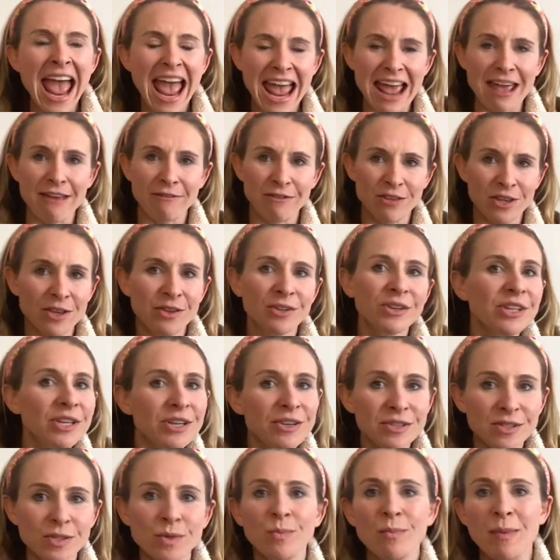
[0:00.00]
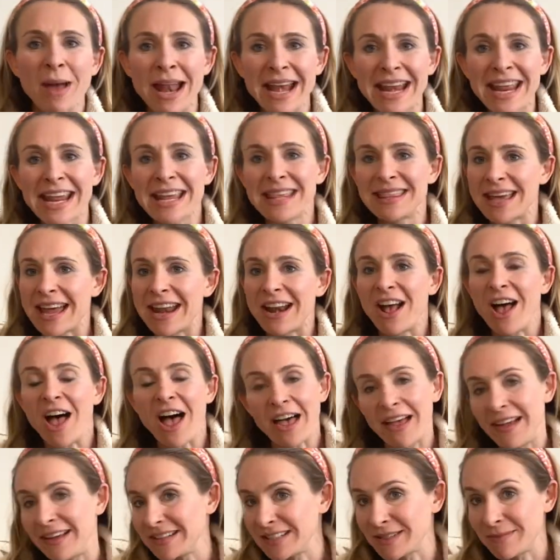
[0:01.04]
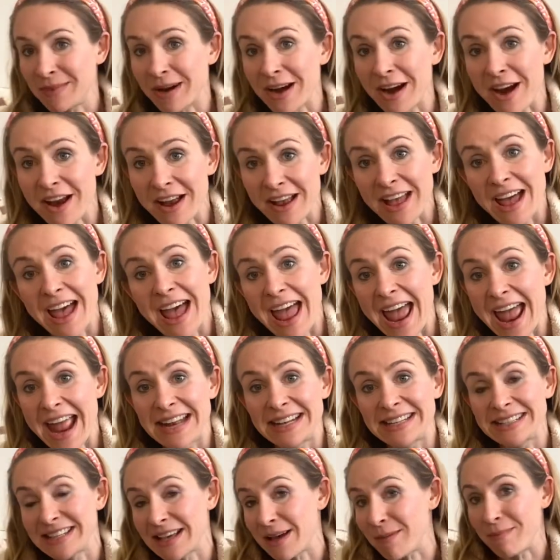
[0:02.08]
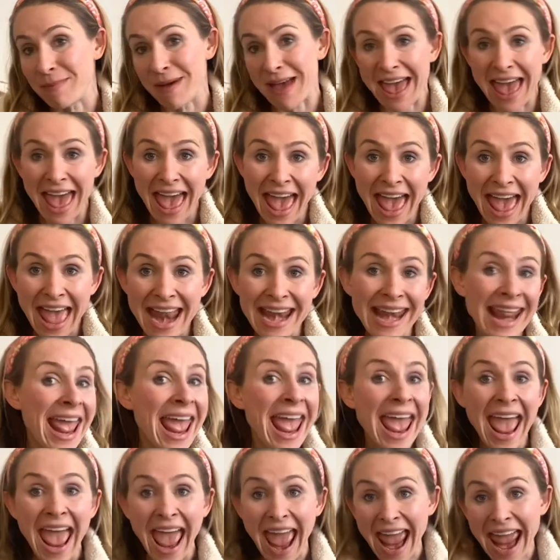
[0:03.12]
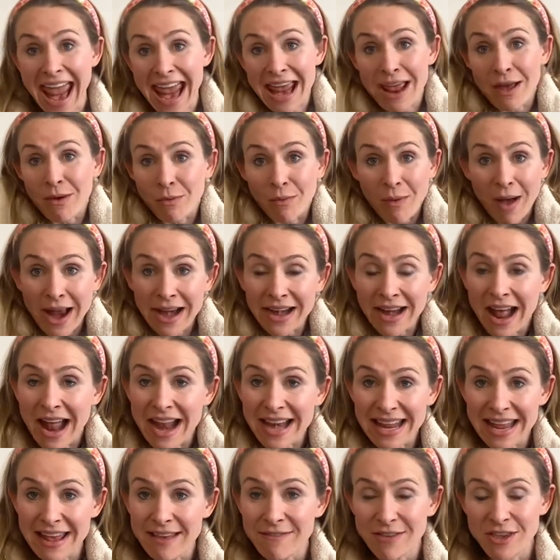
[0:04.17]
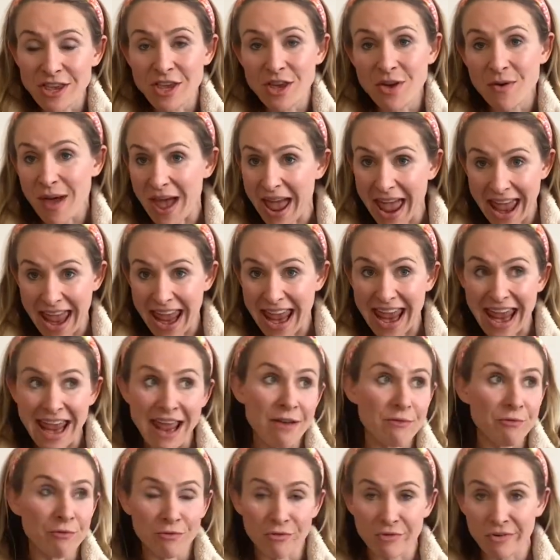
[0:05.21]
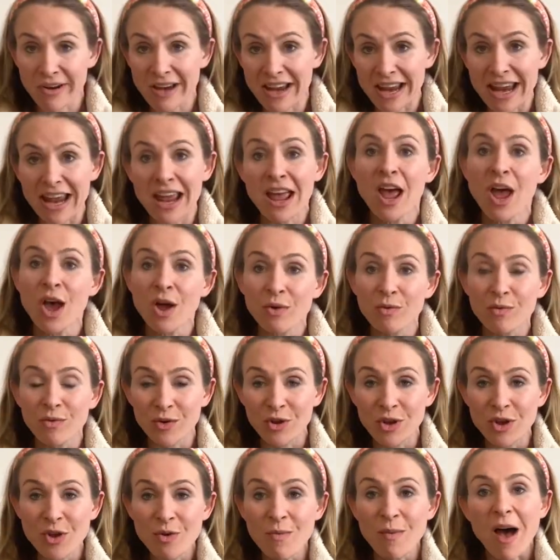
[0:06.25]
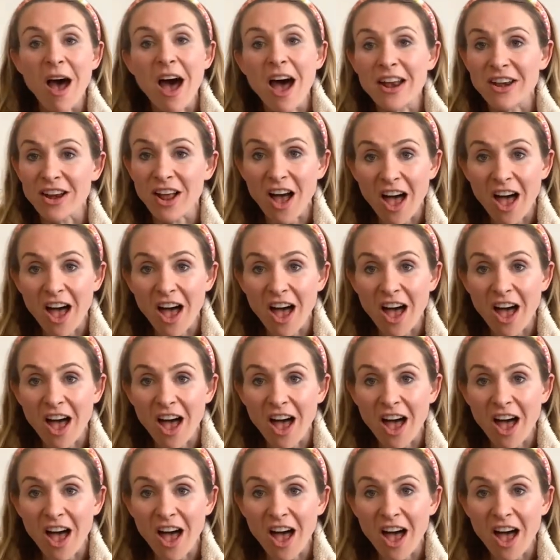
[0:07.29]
If you lose money, then Holland America ends up ahead. Hey, why not give you a free room on a